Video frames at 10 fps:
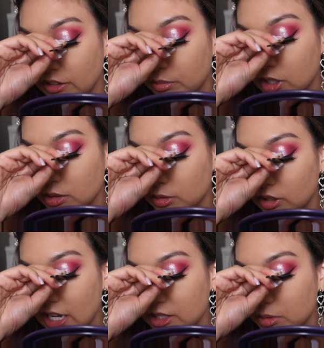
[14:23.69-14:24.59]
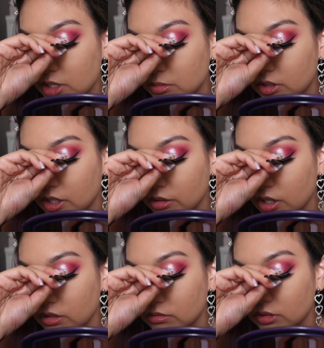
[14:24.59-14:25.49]
If possible, as possible, I
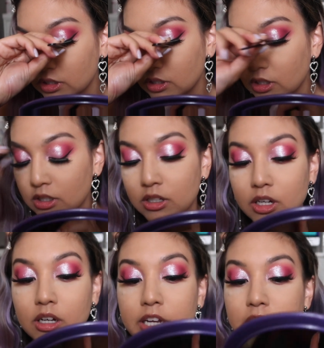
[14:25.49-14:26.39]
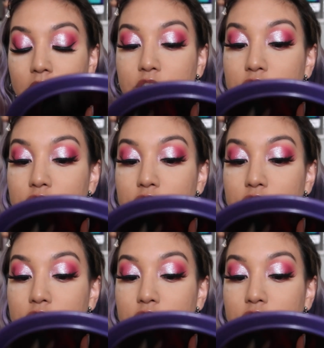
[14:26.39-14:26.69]
don't know. I can't